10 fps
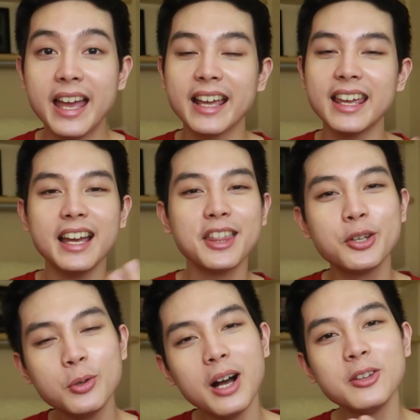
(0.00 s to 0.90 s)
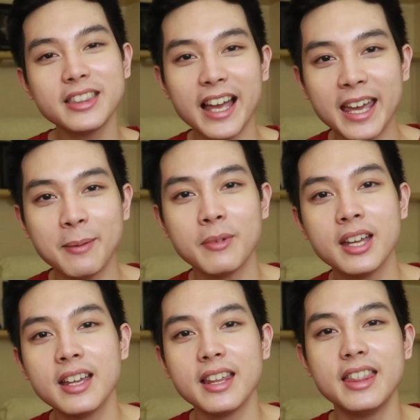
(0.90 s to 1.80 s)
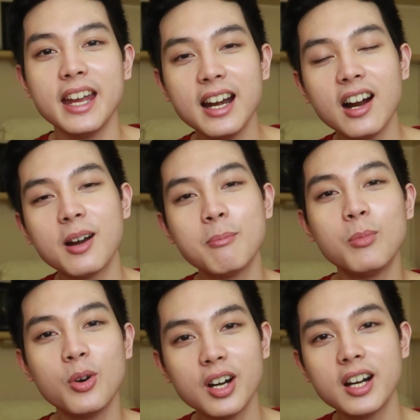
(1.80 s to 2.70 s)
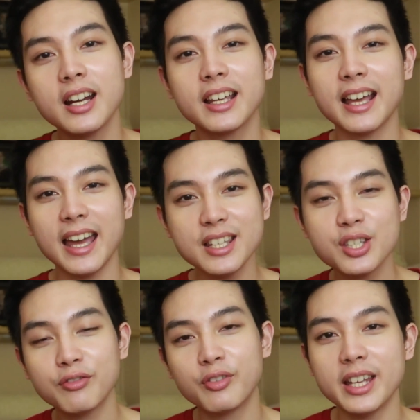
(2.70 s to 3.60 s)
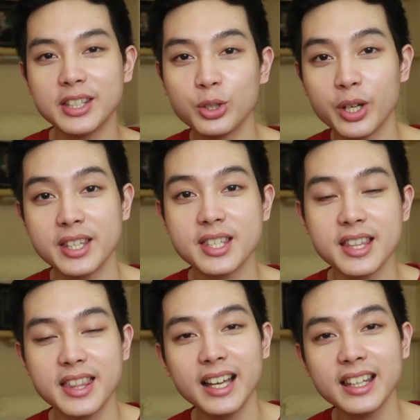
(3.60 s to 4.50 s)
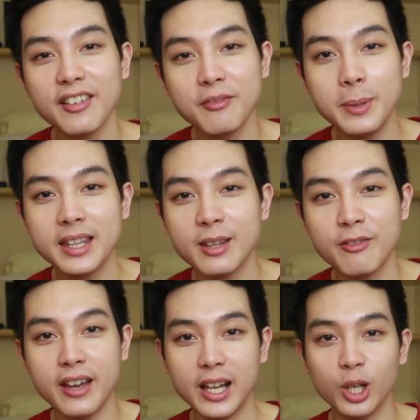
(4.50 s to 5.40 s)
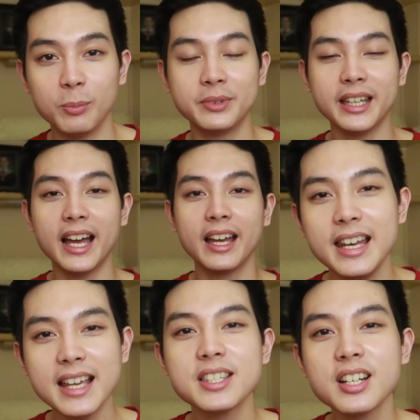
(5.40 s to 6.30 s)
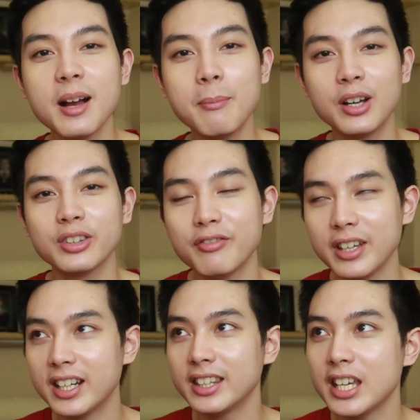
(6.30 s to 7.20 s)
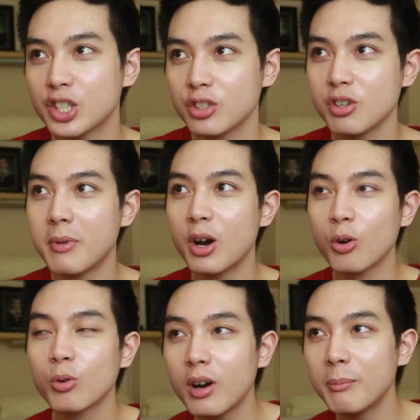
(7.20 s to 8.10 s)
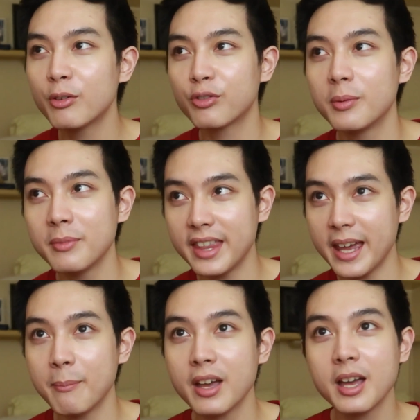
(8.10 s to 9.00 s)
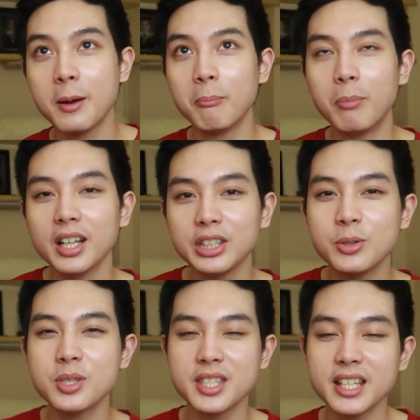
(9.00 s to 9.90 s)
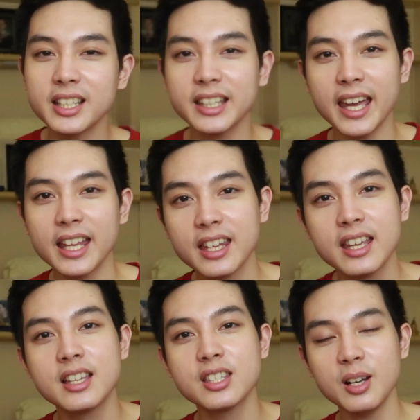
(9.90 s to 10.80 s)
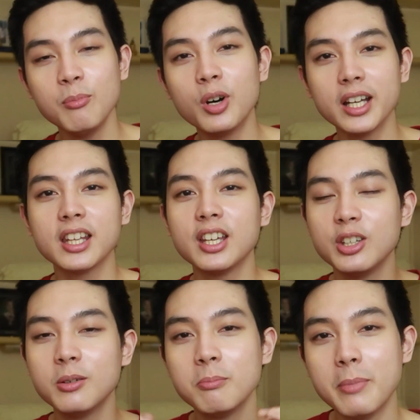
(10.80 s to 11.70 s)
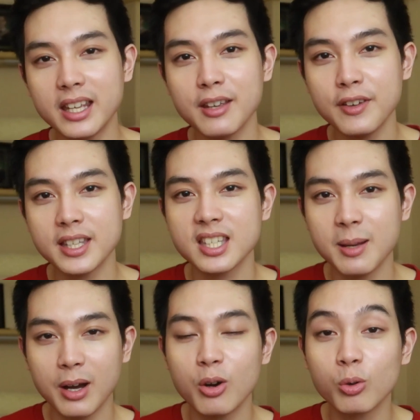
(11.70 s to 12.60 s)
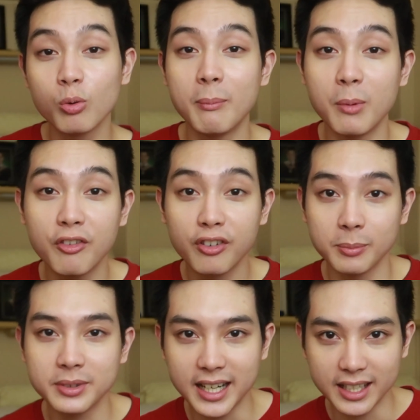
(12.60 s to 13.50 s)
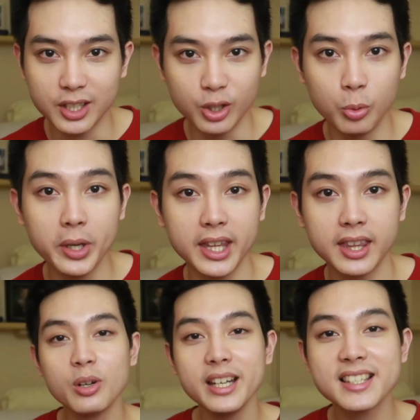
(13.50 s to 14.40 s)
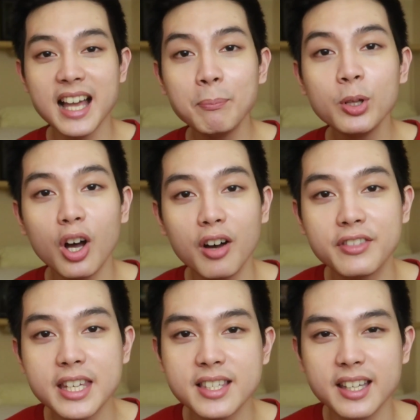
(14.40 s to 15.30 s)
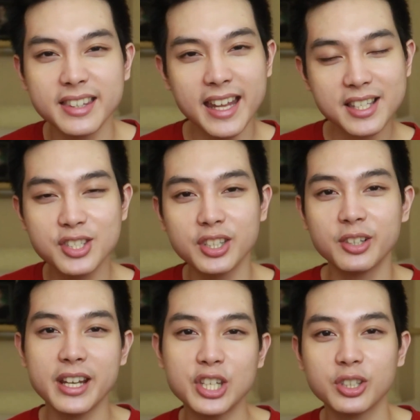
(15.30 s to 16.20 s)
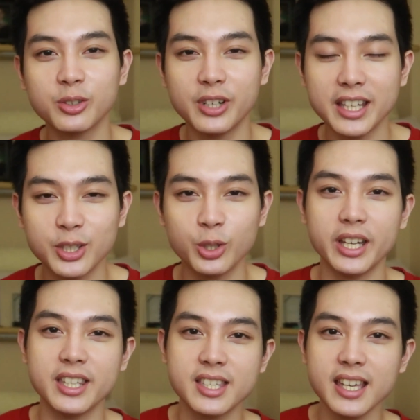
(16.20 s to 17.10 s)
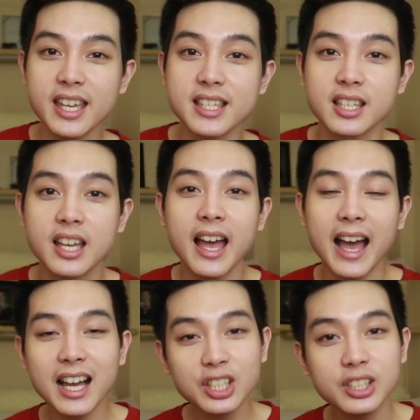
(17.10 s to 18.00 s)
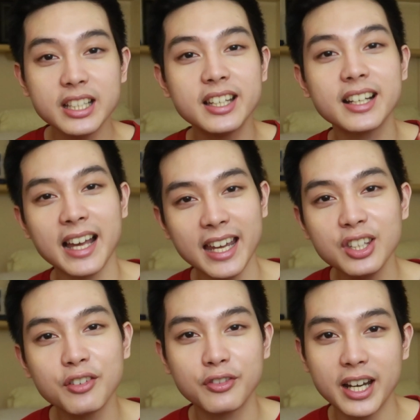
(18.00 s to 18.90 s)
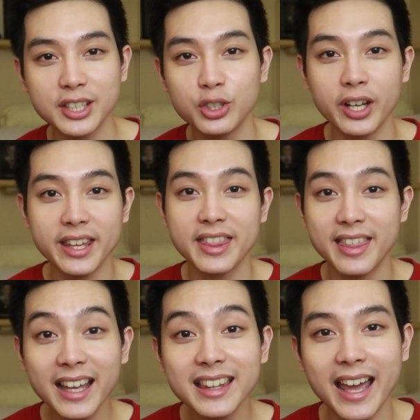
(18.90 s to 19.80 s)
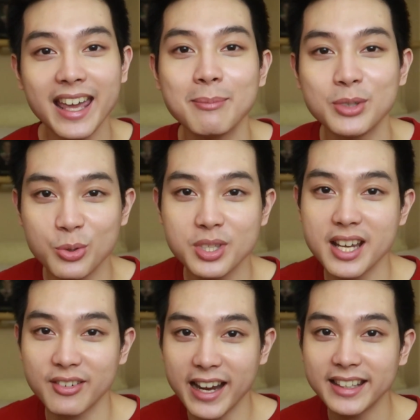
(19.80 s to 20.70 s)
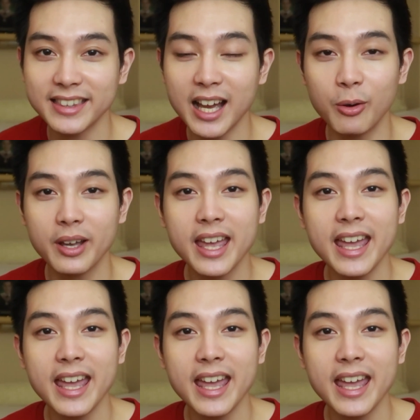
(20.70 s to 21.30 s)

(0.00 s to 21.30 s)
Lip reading: Kaya throughout time, there are more kinds of retinoids that have been developed na lesser amount of irritation yung makukuha mo from them, but you still get somewhat yung benefits na makukuha mo from Tretinoin. So an example of these next generation retinoids is actually the kind of retinoid that I am using right now.